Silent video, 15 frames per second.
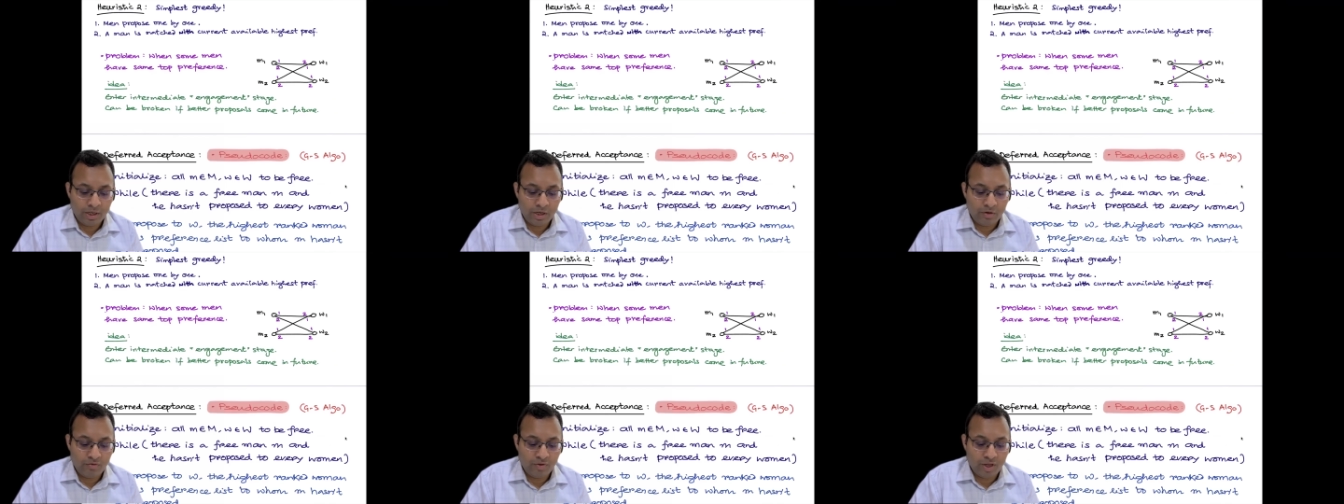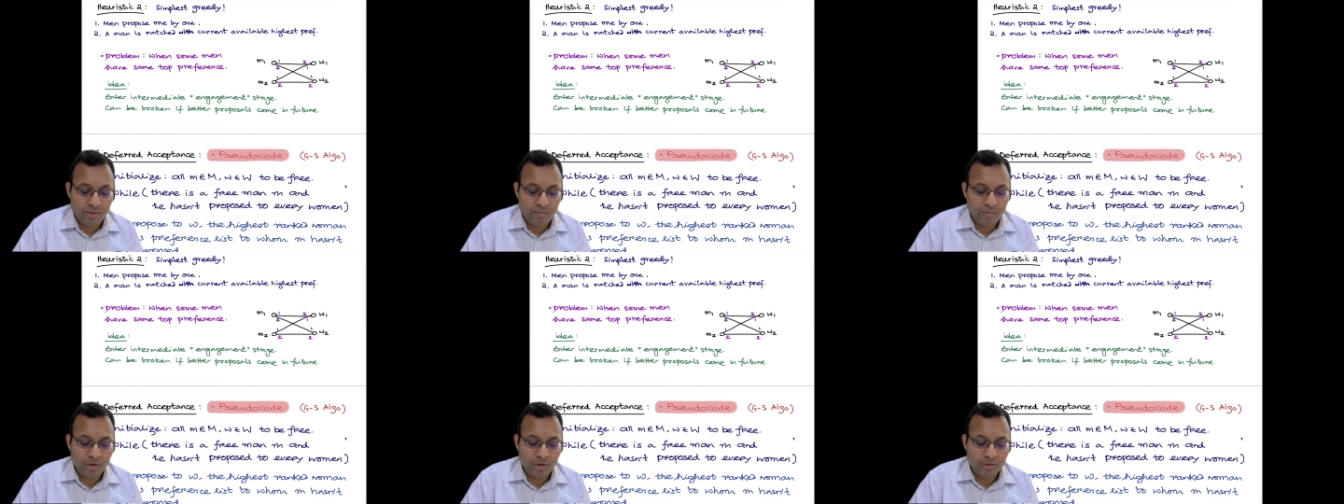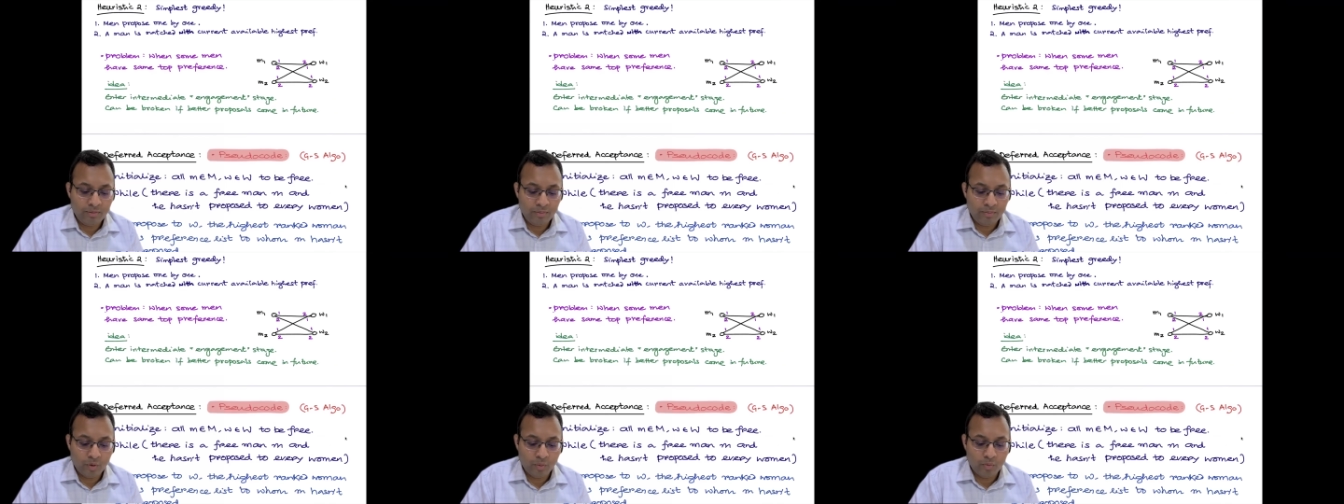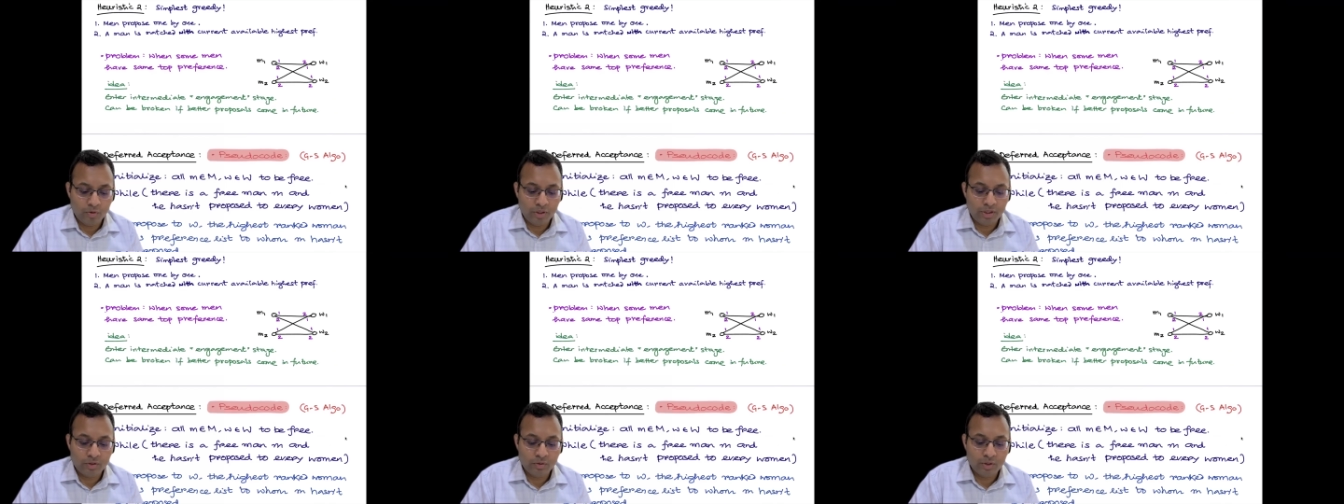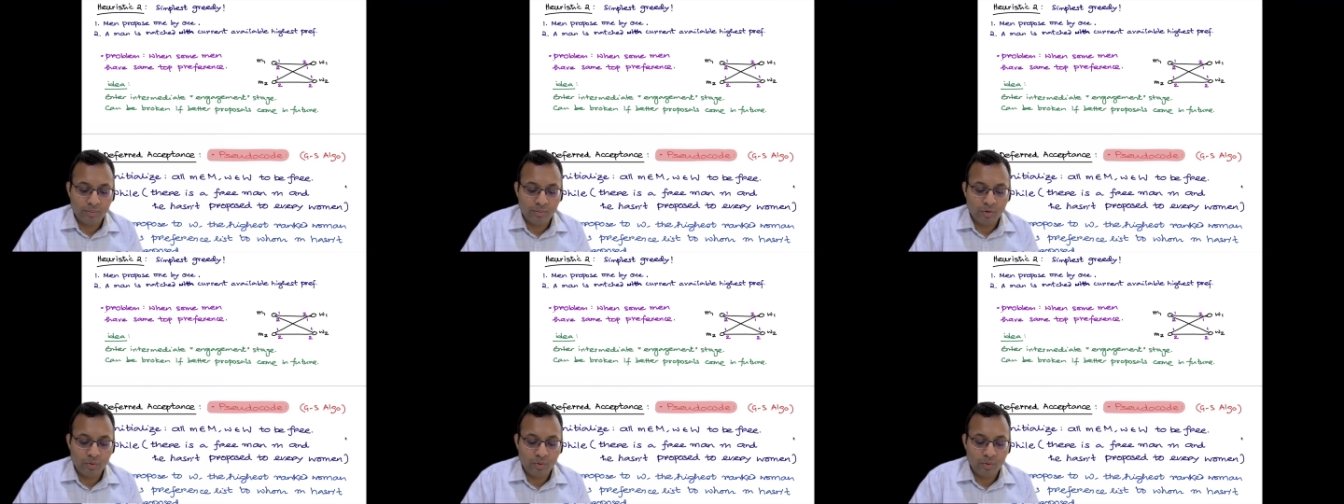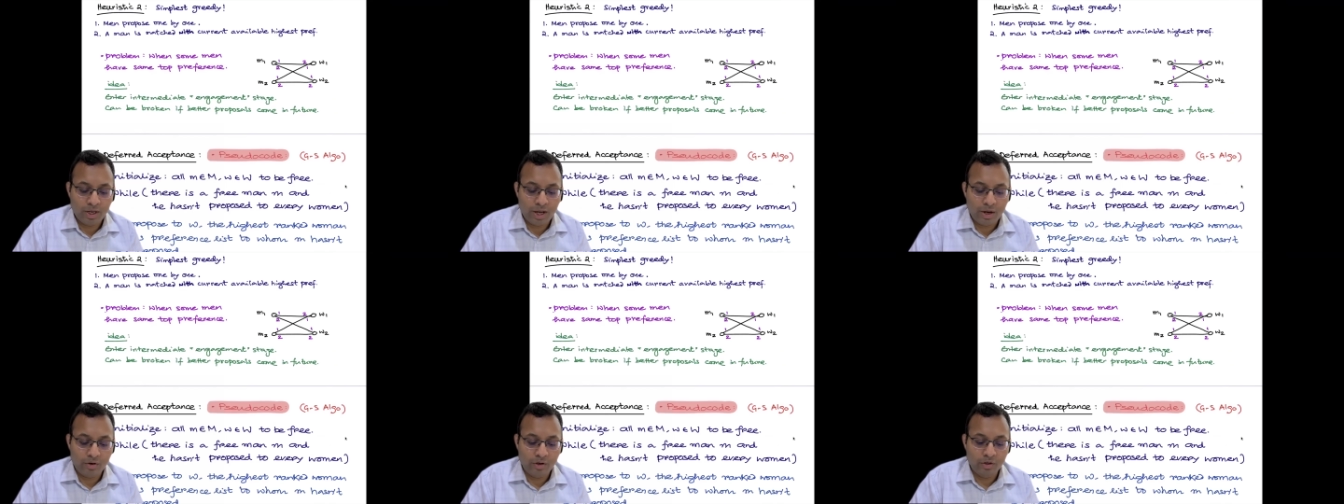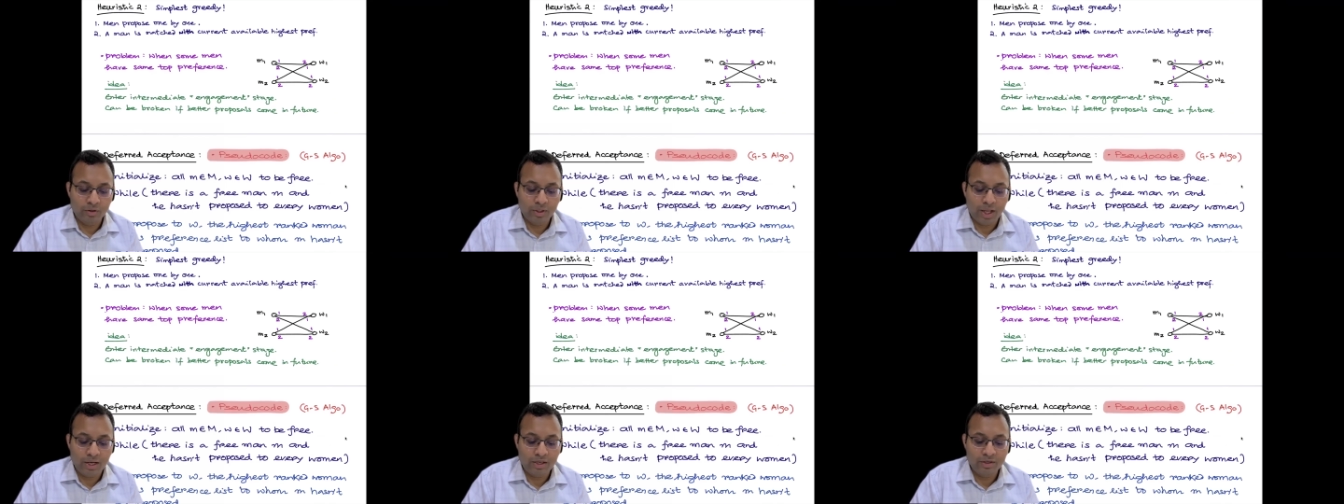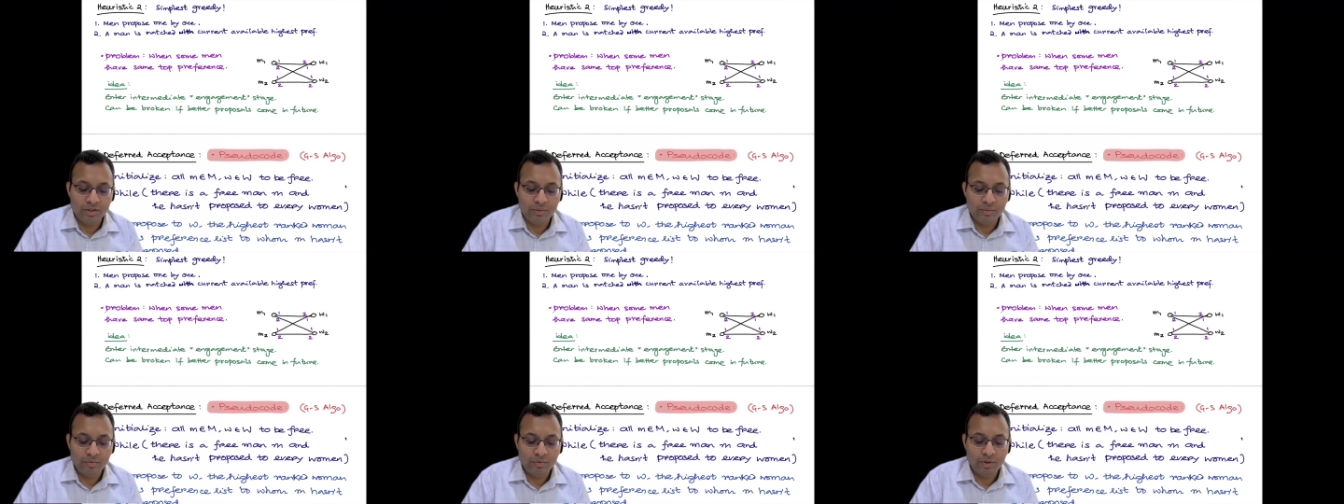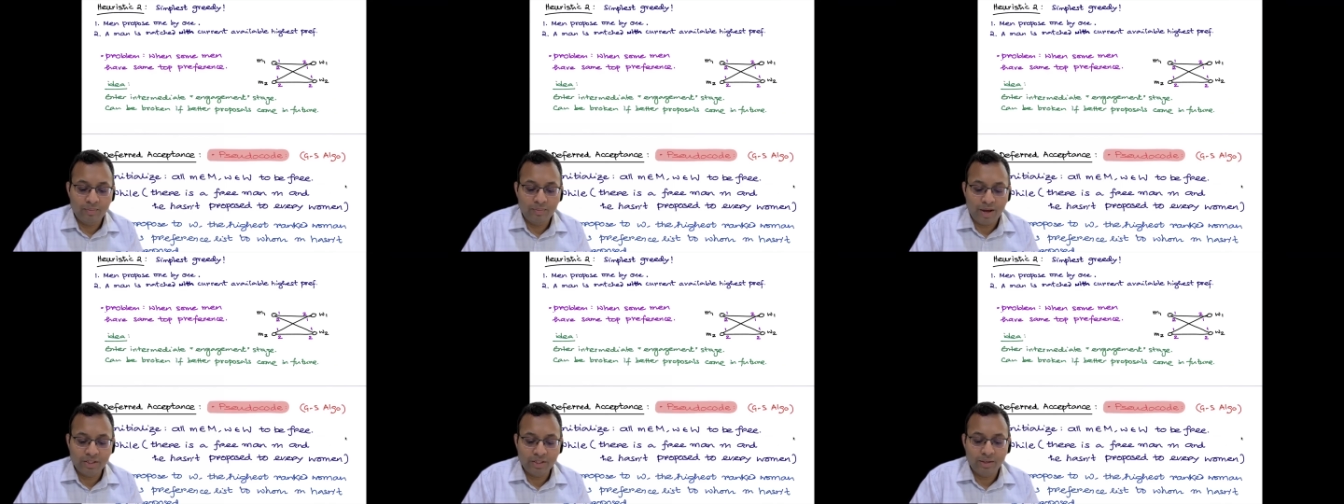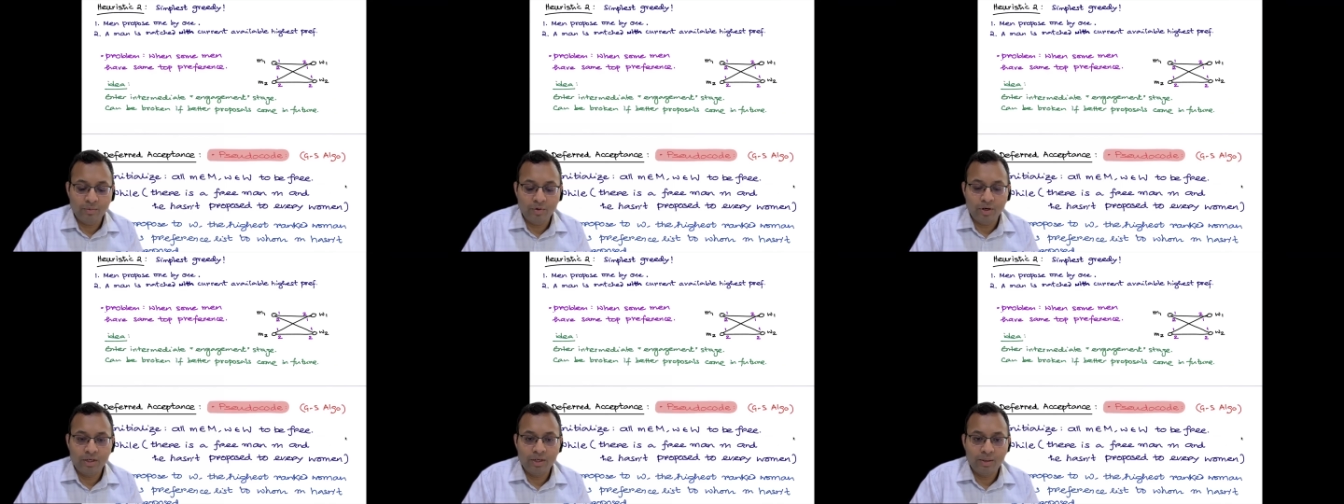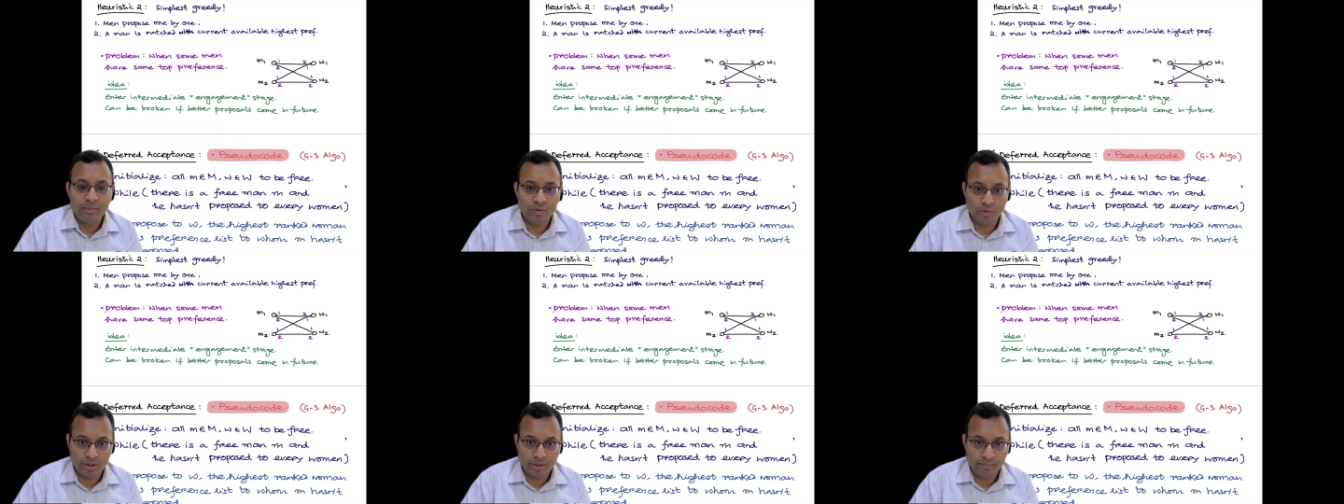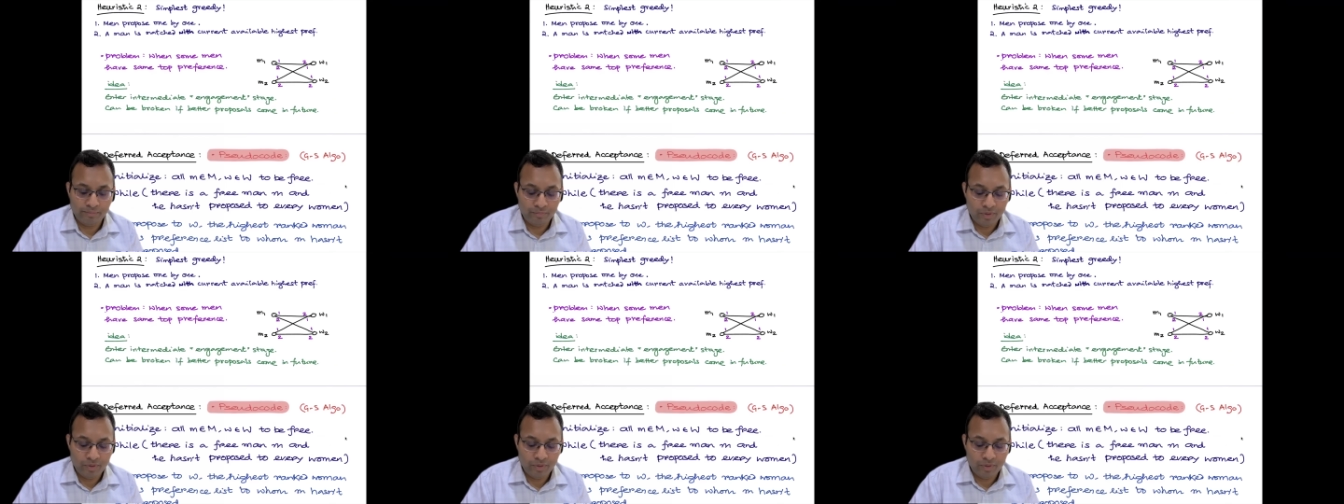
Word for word: Now, if M1 proposes to W1, according to the algorithm, we will match M1 and W1.